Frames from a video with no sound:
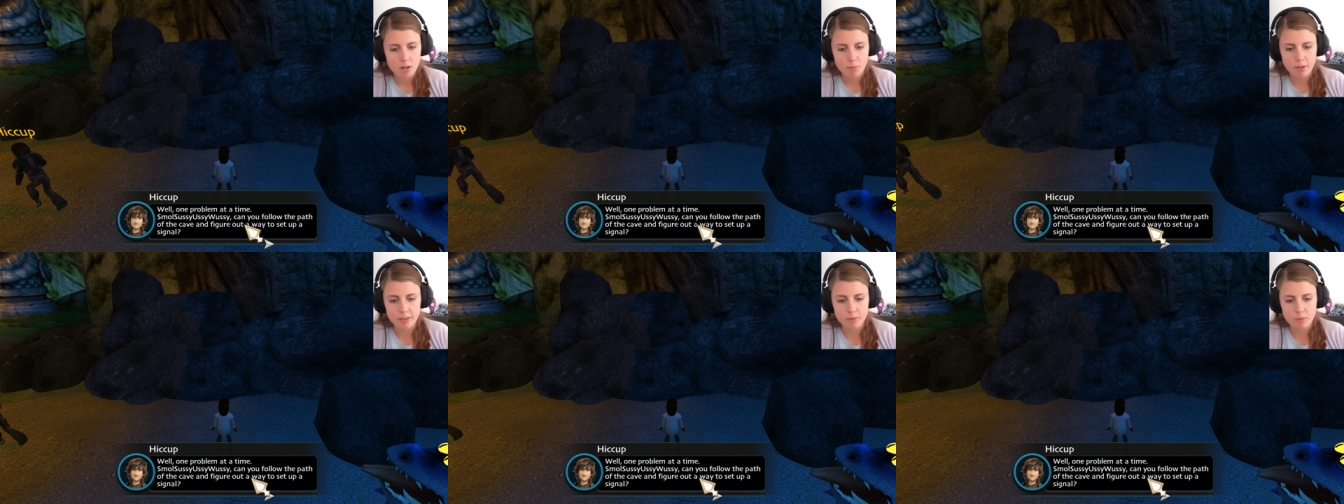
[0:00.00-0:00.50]

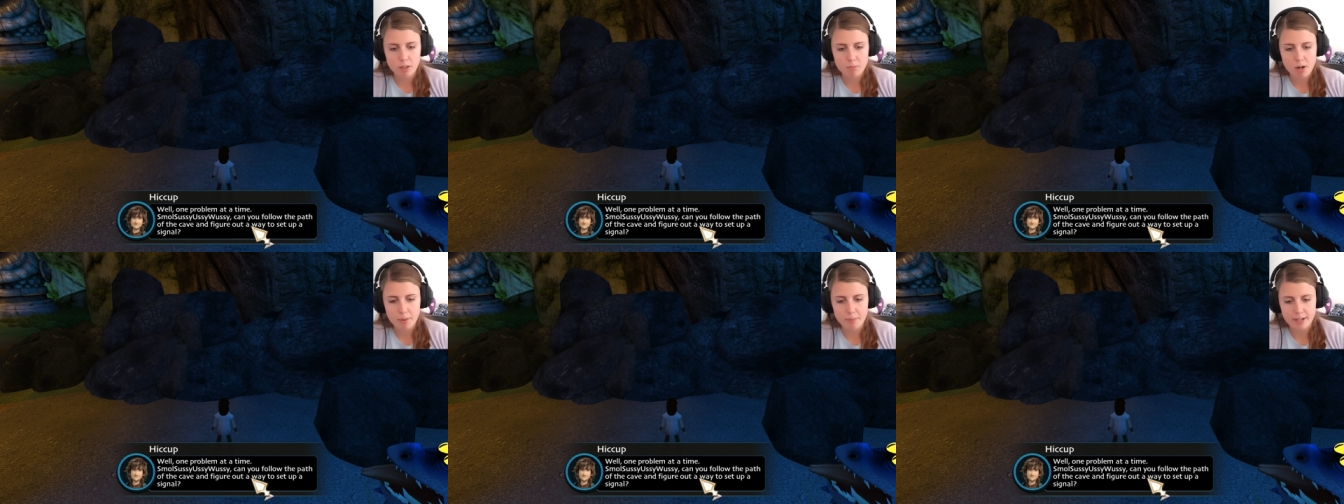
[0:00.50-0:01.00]
Well, one
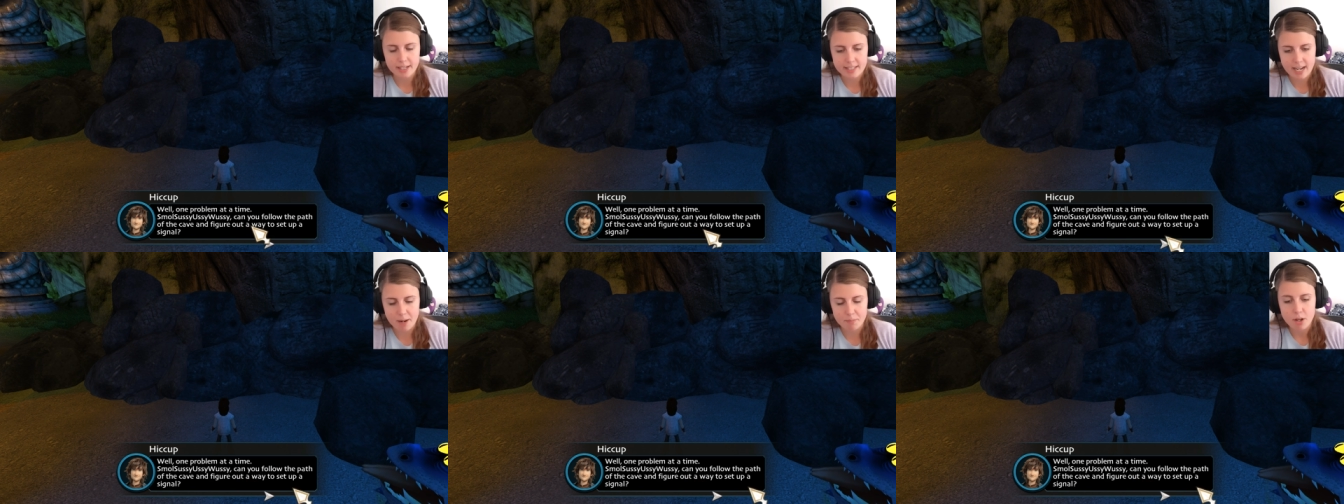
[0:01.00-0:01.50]
problem at a
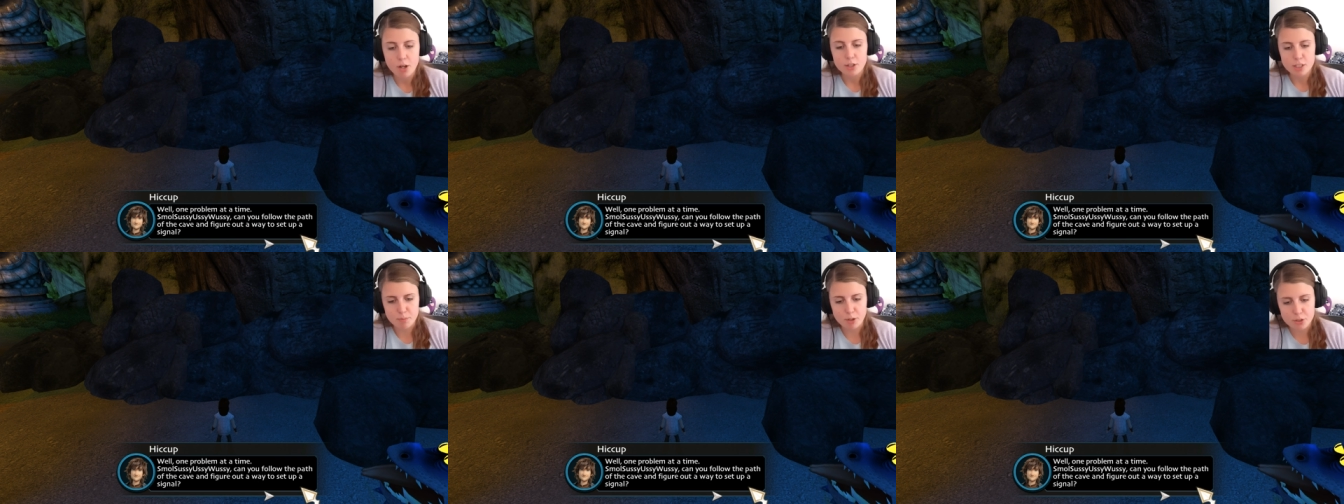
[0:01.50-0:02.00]
time.
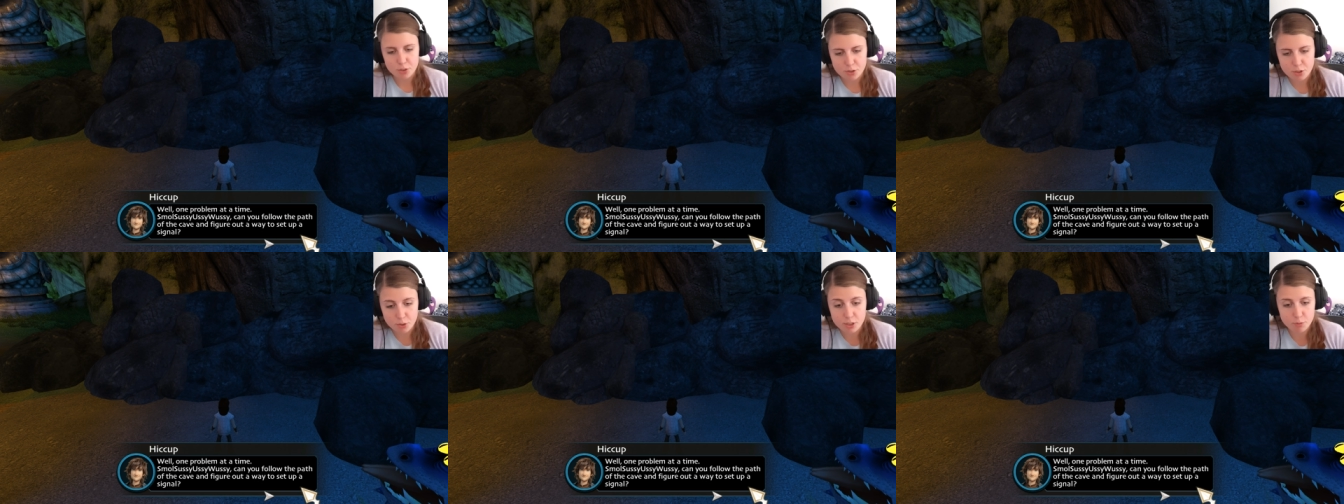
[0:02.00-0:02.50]
Small
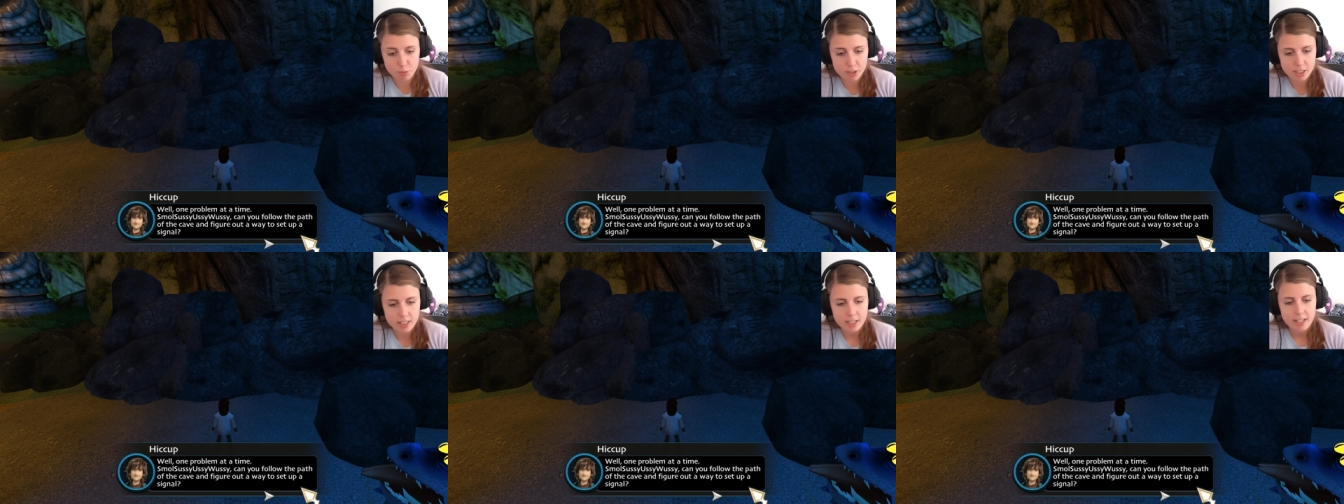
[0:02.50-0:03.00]
sussy ussy
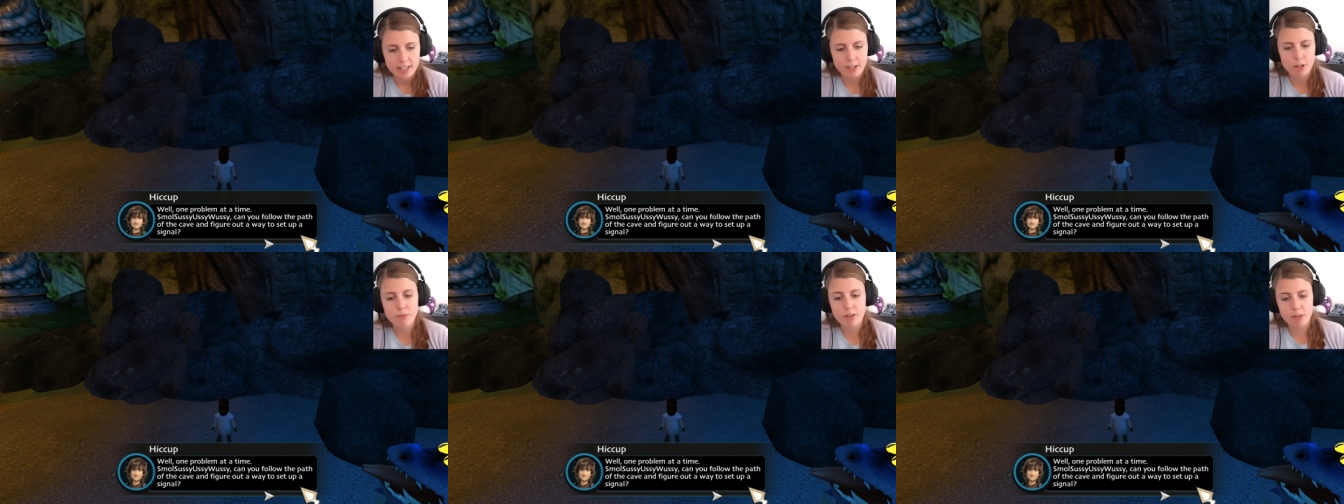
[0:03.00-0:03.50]
wussy, can
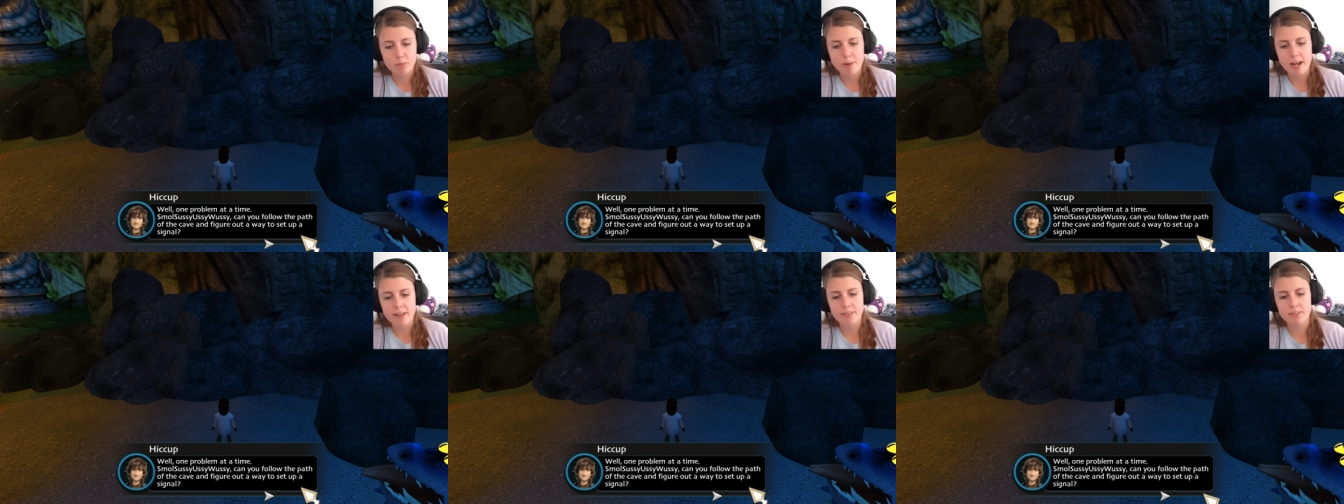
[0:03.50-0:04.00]
you follow the
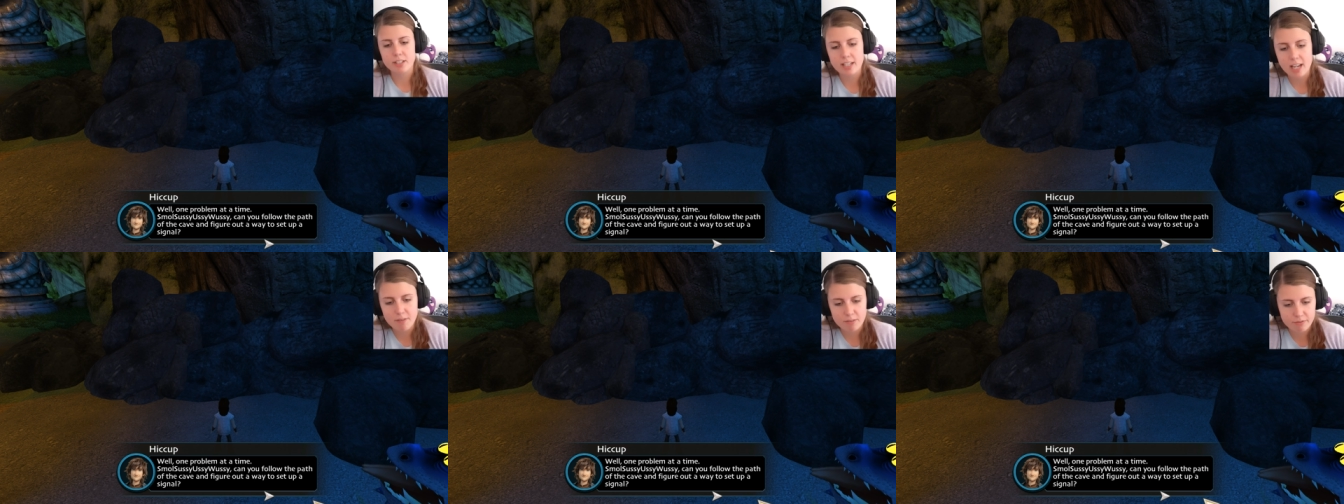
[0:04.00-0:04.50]
path of the
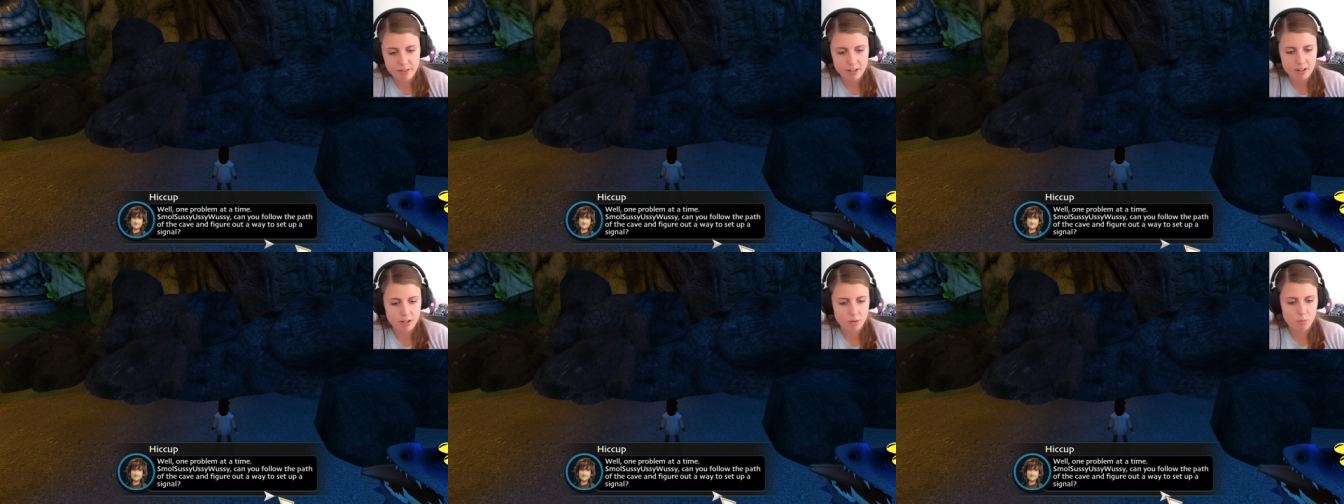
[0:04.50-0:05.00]
cave and
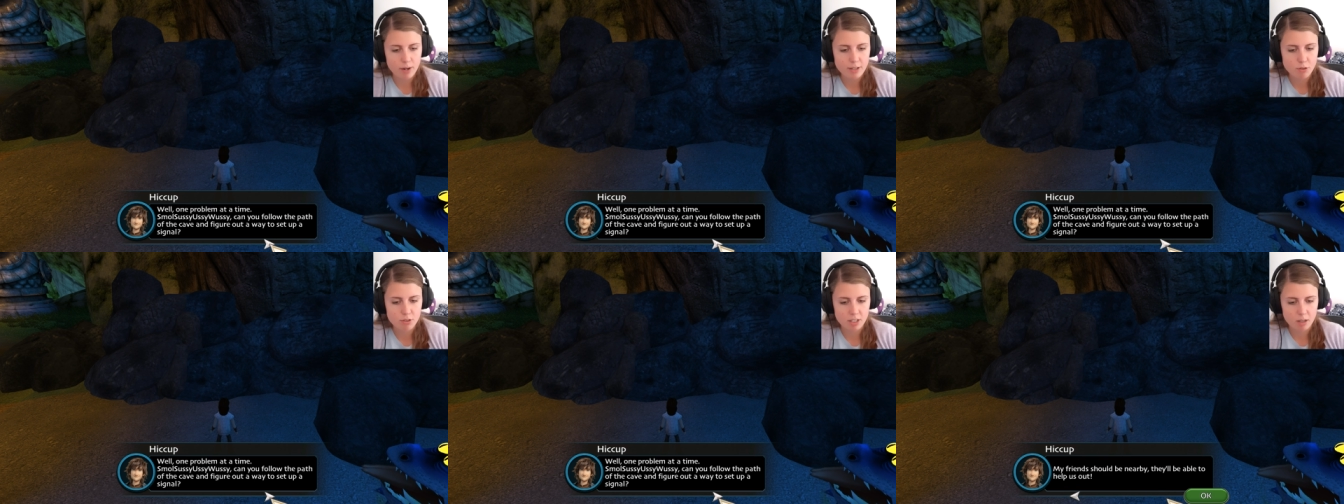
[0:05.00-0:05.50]
figure out a way
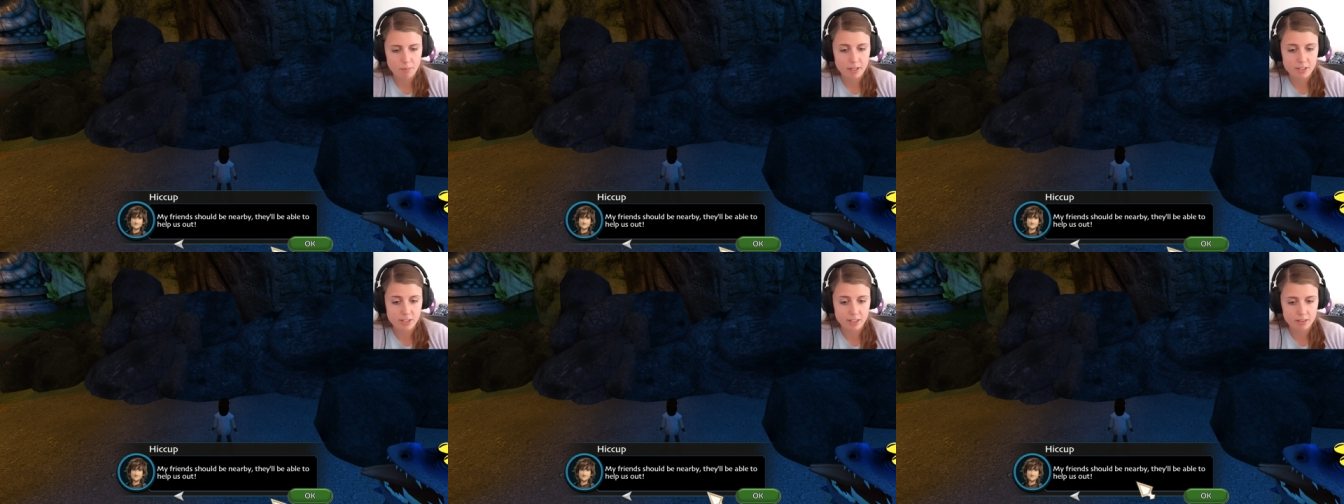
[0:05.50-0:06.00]
to set up a
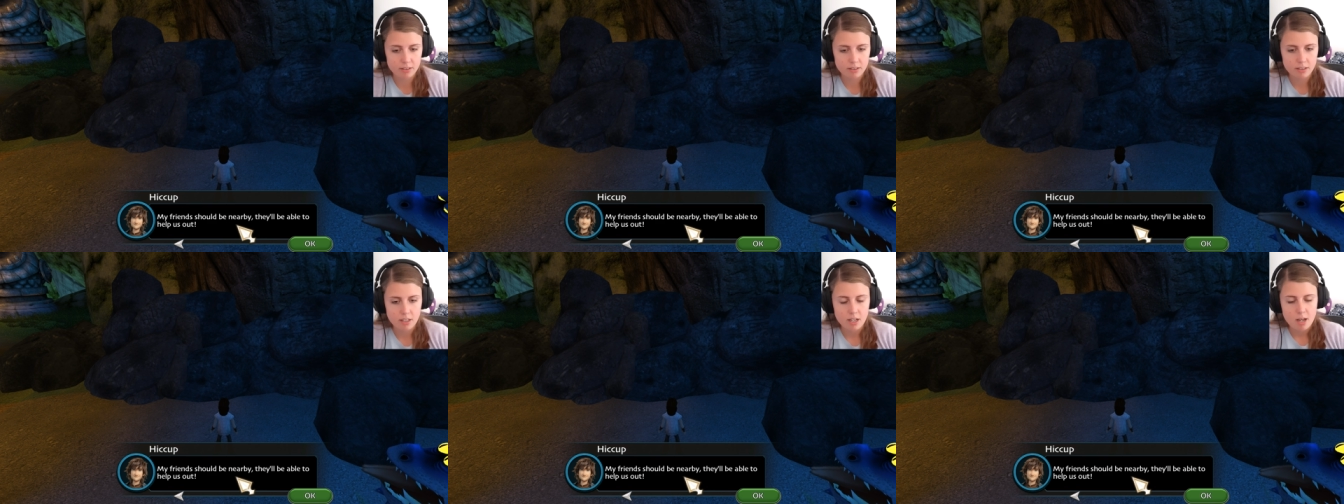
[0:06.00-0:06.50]
signal?
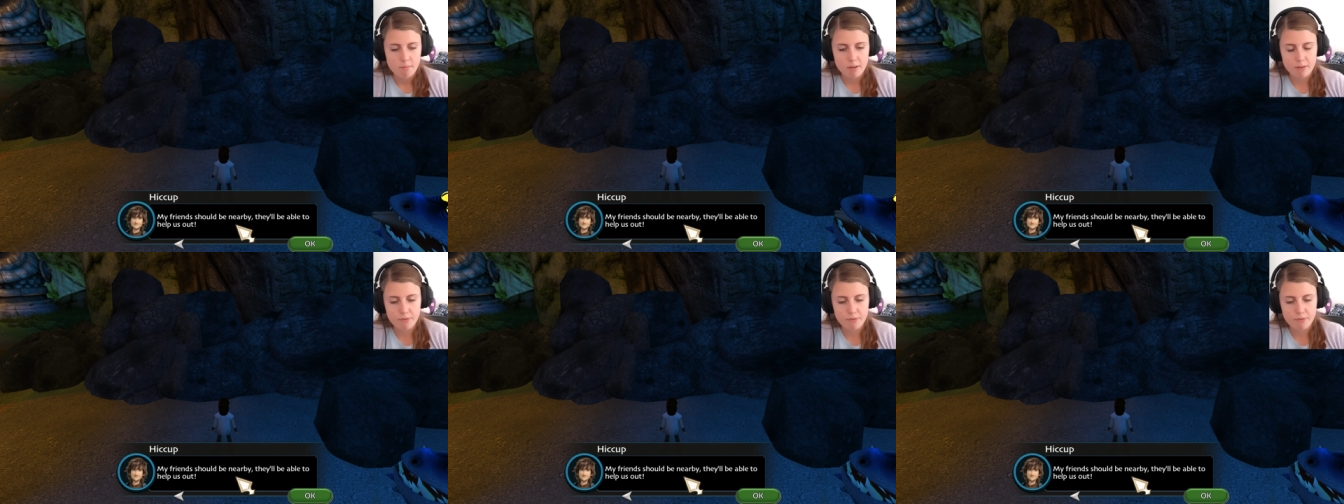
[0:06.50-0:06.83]
My